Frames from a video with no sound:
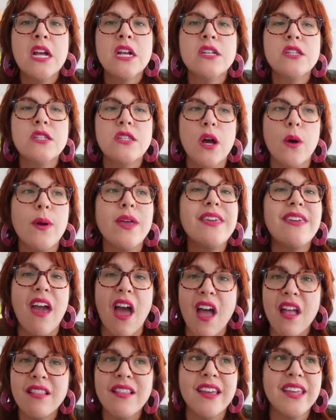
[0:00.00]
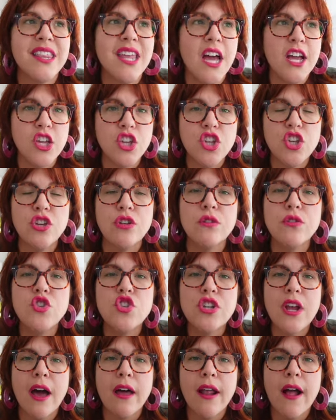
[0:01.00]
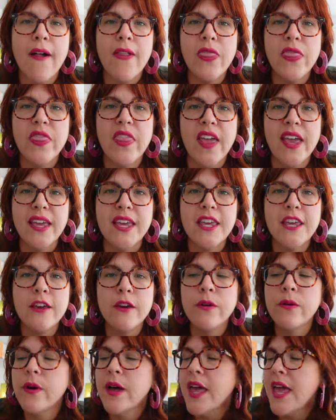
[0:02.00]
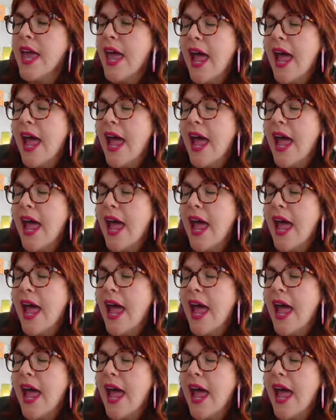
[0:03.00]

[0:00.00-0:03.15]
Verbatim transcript: So again, like a huge shout out and thank you.